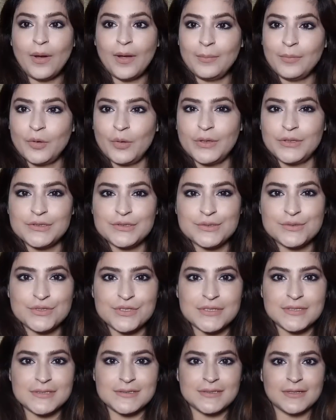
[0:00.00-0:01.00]
Now I'm going
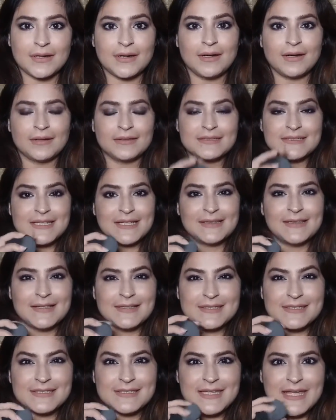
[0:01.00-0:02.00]
to just take
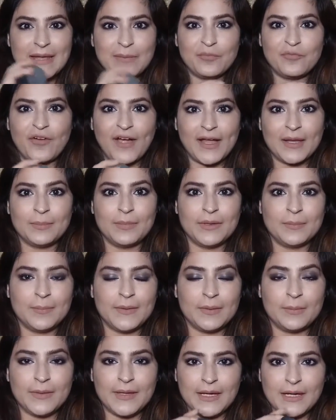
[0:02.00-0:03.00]
that same
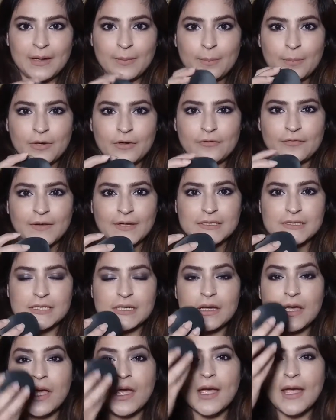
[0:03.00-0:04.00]
YBP Makeup
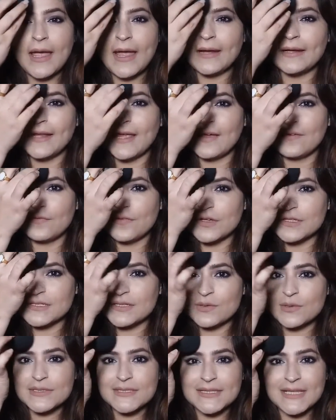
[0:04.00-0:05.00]
Perfector and ever
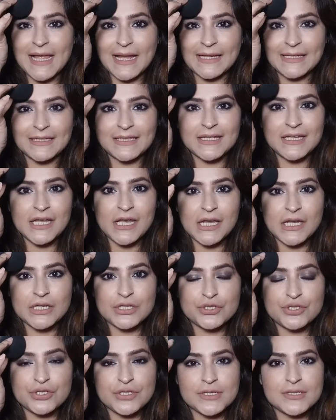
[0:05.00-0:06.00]
so
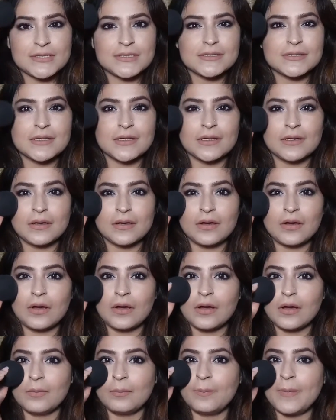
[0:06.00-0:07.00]
slightly, just
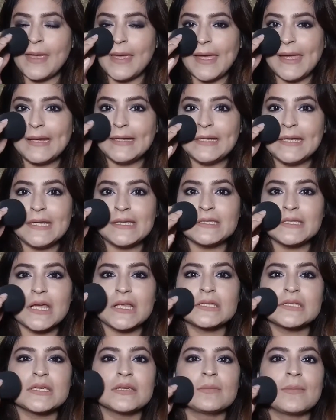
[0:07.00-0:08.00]
barely
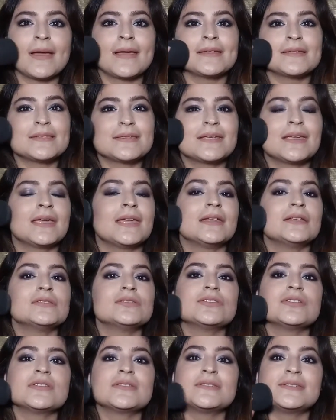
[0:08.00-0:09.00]
touching my
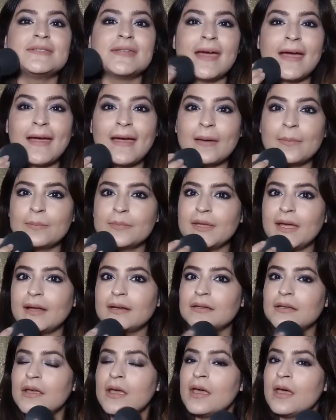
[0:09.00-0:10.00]
skin, just dab
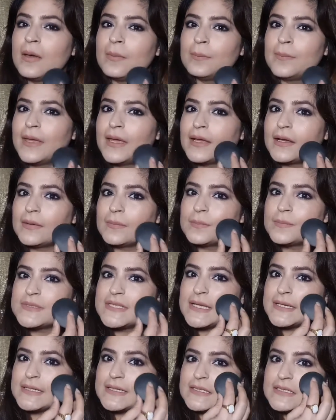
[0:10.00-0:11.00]
that makeup
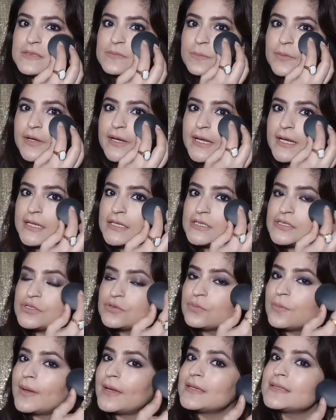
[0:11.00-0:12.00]
setting spray
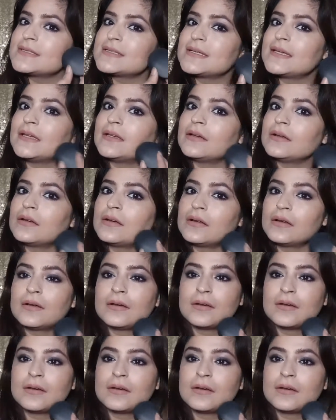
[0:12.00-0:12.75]
into my skin.